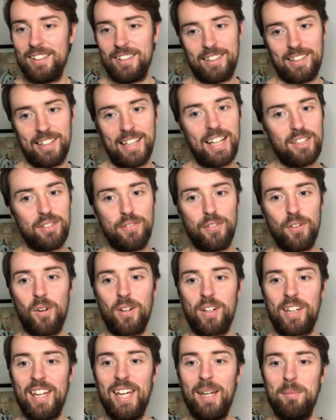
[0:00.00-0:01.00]
last four
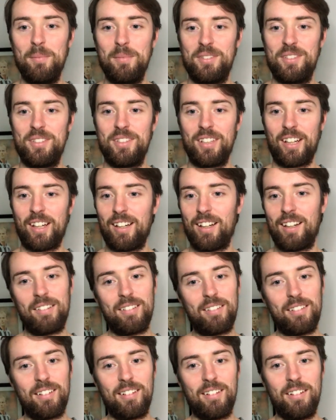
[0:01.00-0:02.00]
games,
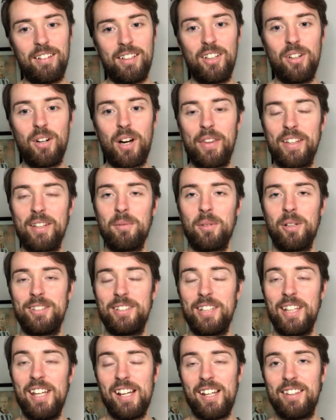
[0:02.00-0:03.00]
you know, I think they would have
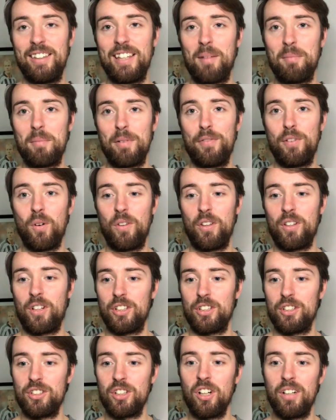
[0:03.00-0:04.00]
taken that before they
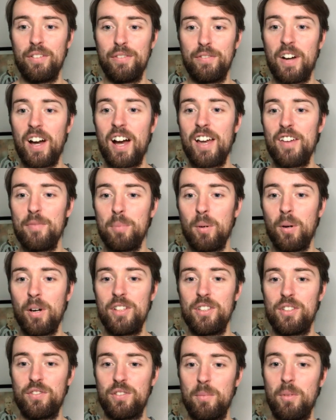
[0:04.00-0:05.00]
got started. 5
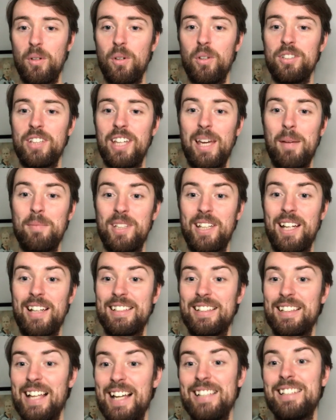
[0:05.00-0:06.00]
points from those games against
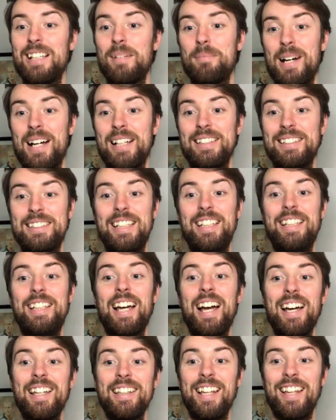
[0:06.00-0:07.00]
Leicester, Man City
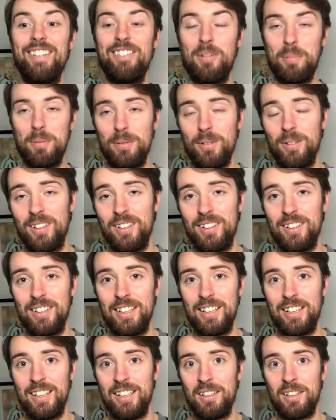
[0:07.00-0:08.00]
and Liverpool.
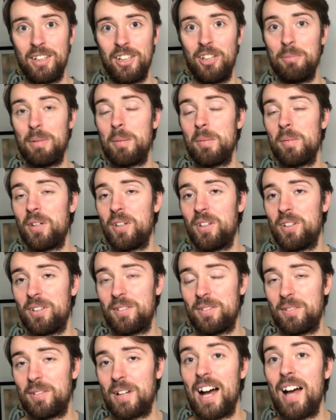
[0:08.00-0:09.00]
You know, maybe
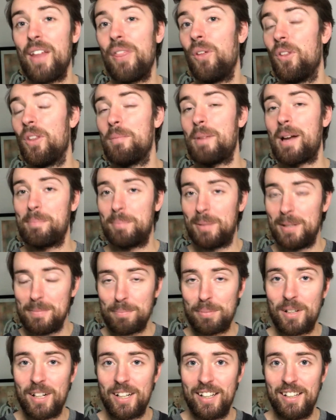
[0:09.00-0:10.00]
I thought they might beat
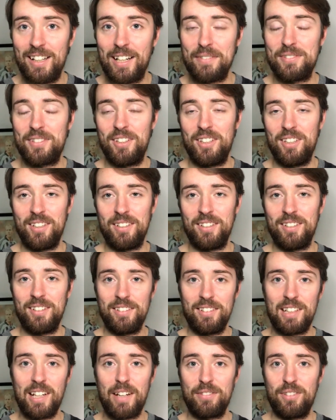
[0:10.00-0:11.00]
Brighton after the
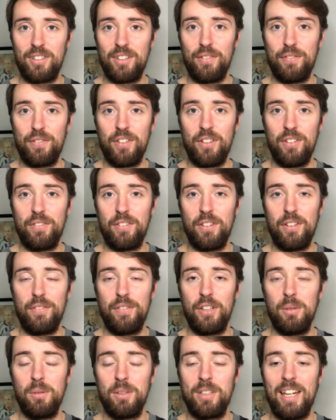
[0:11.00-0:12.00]

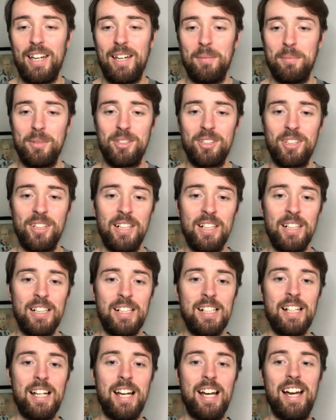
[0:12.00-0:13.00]
few games.
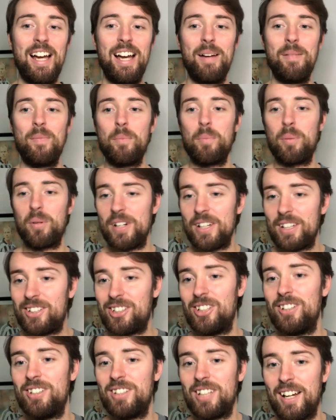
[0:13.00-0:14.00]

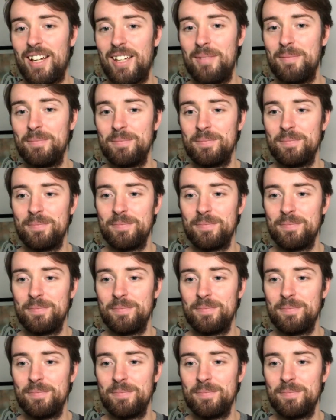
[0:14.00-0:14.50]
Prediction time.